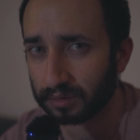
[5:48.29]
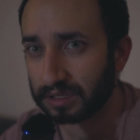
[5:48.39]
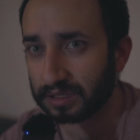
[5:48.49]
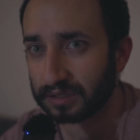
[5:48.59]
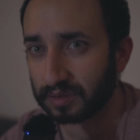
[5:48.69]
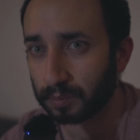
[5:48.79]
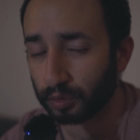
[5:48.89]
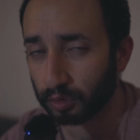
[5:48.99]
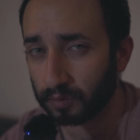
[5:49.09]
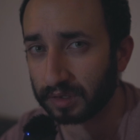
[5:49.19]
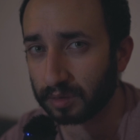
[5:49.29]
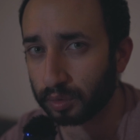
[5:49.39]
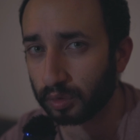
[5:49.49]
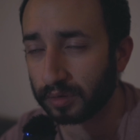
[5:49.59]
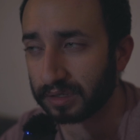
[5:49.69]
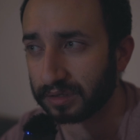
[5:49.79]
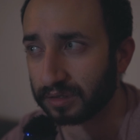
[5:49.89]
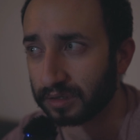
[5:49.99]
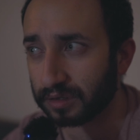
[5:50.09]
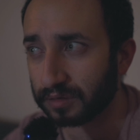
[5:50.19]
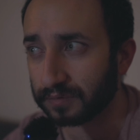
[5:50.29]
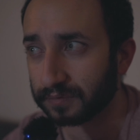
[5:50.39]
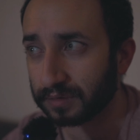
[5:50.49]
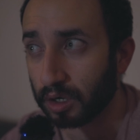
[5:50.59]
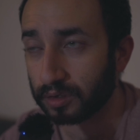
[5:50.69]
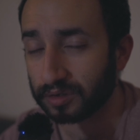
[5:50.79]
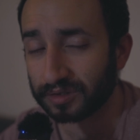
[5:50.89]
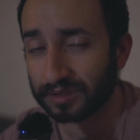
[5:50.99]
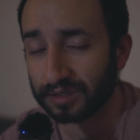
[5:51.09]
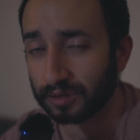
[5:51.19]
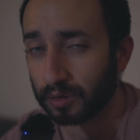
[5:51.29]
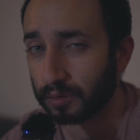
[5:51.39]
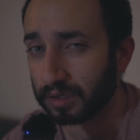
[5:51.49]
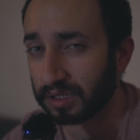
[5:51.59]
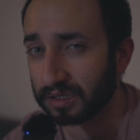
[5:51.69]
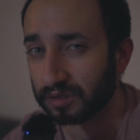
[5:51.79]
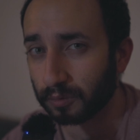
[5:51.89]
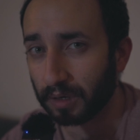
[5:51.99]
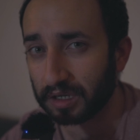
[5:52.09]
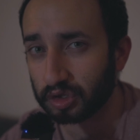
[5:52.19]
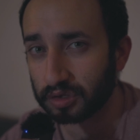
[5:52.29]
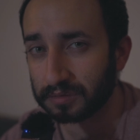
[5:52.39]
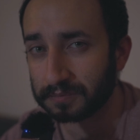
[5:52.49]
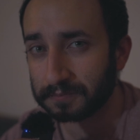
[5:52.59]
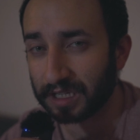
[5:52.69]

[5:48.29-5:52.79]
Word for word: He is proving a point of art can go in any direction